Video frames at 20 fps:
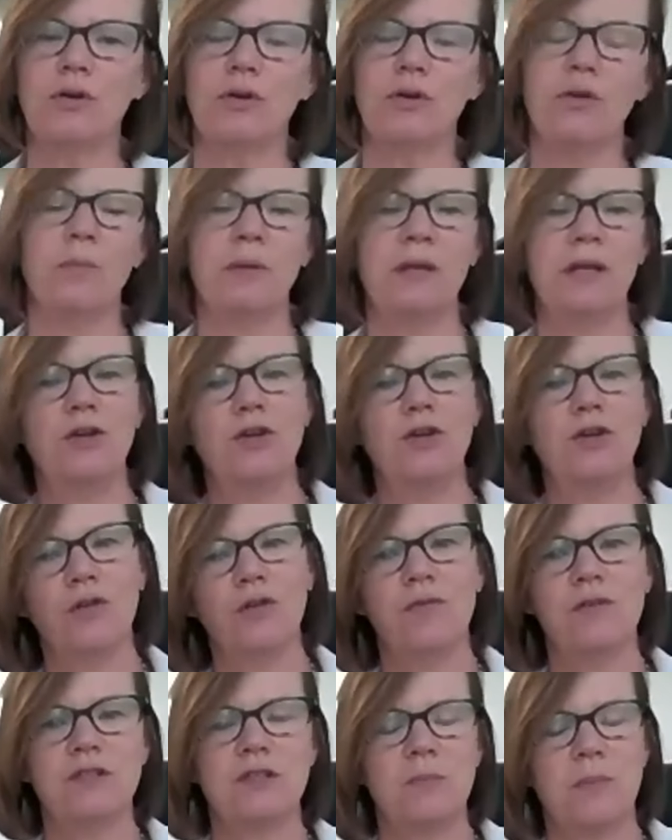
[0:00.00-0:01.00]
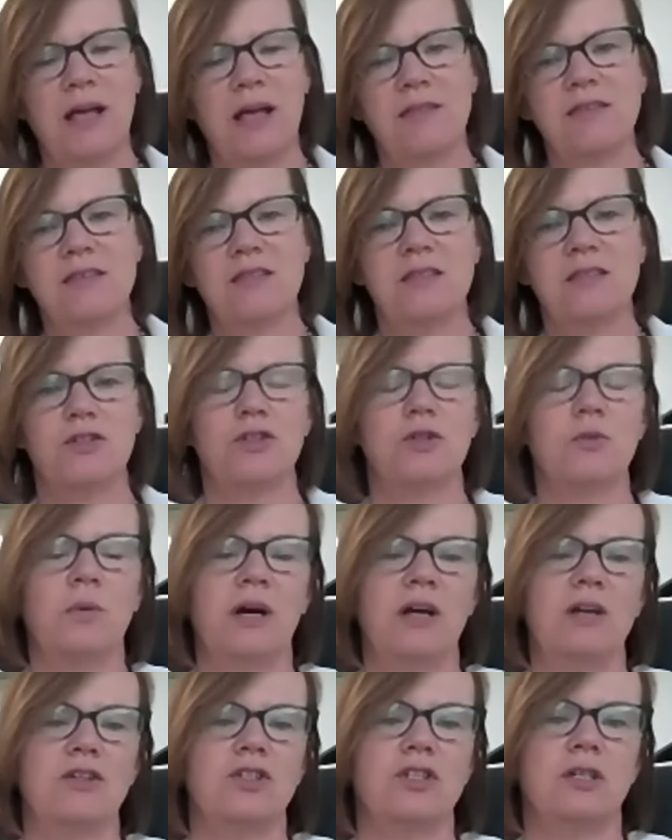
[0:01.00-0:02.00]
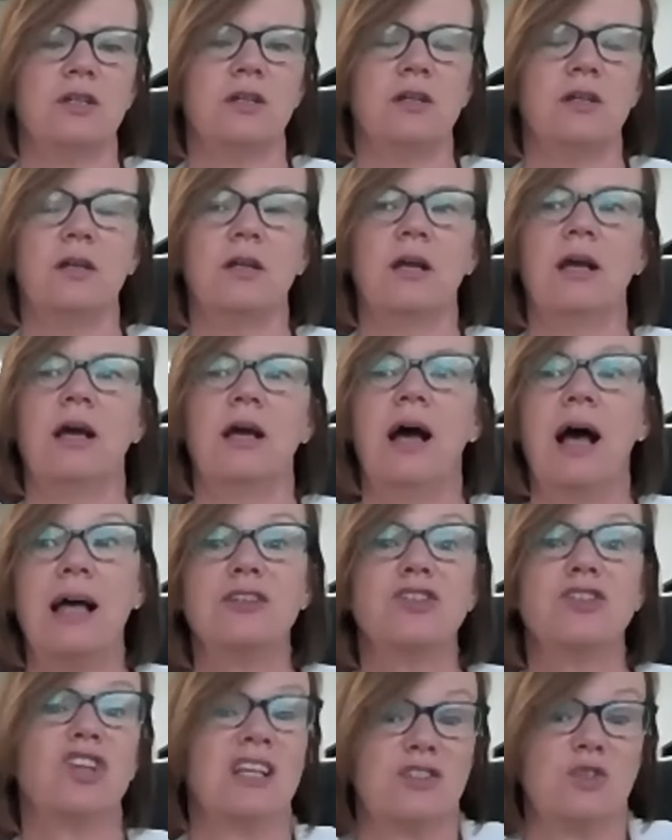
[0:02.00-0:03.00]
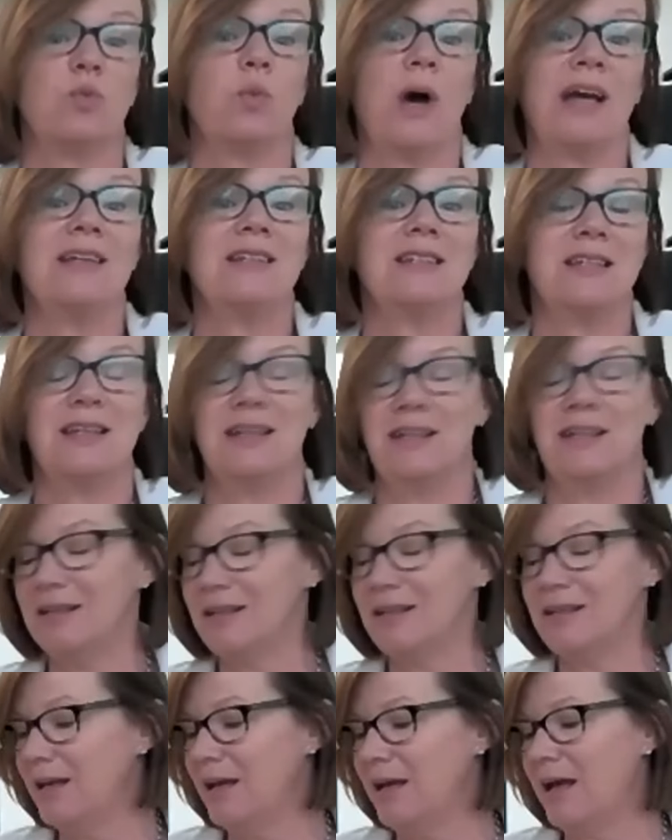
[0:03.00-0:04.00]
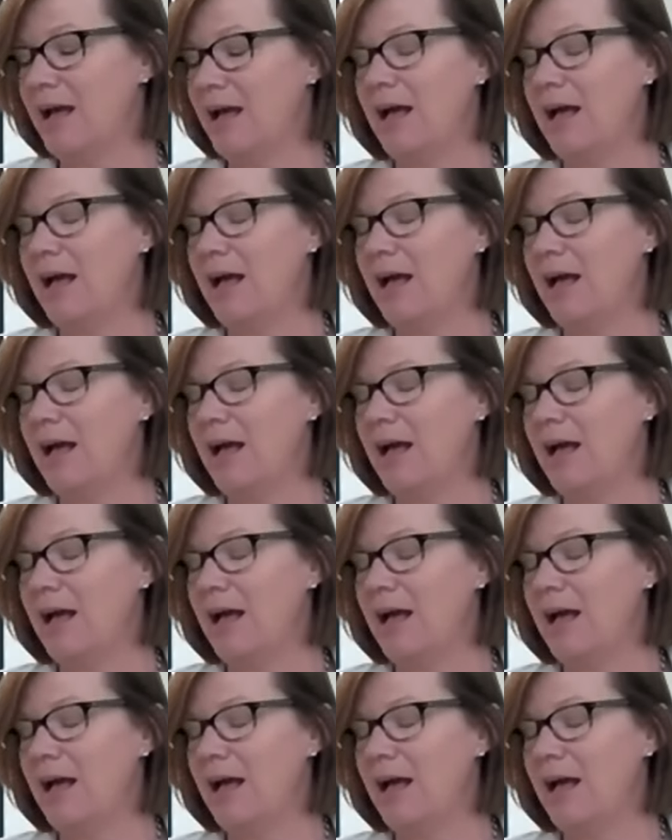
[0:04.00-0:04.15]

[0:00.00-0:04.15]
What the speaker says: who are a bit nervous about the situation, are just waiting,